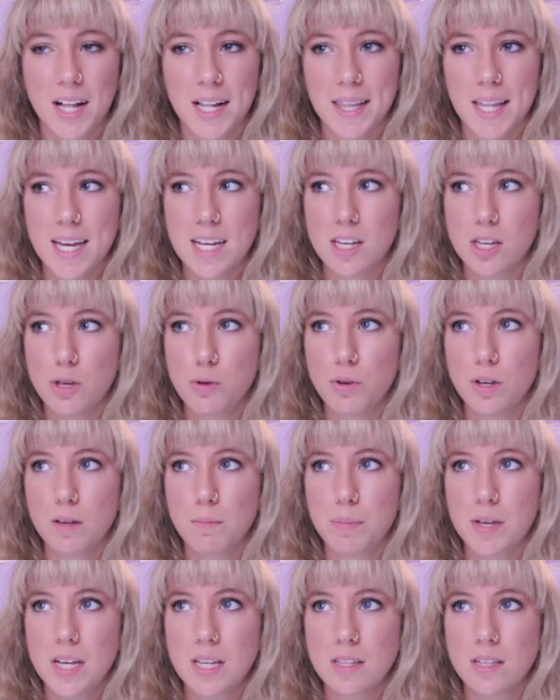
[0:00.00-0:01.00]
Like, you
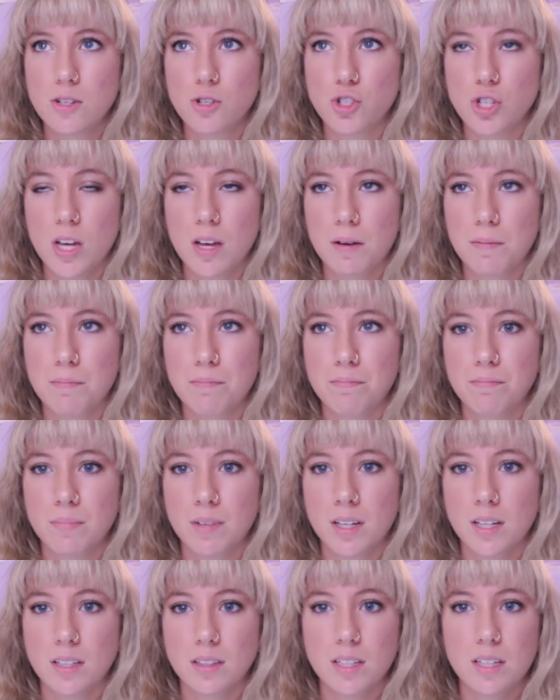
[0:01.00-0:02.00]
could be in the gym
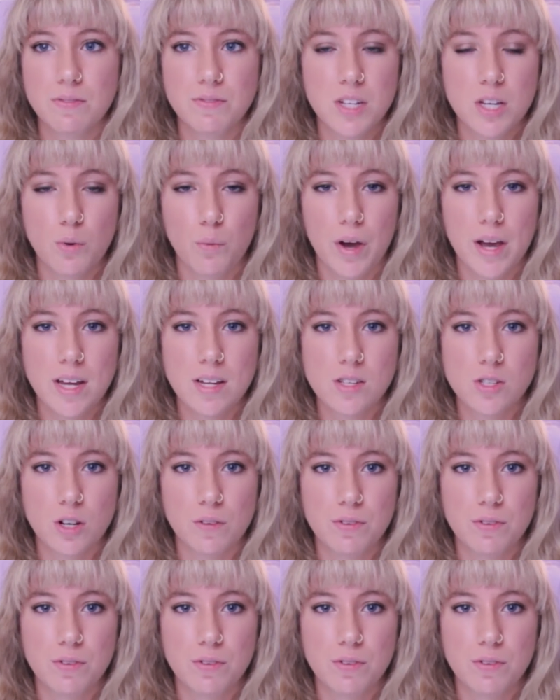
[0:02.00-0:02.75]
lifting weights,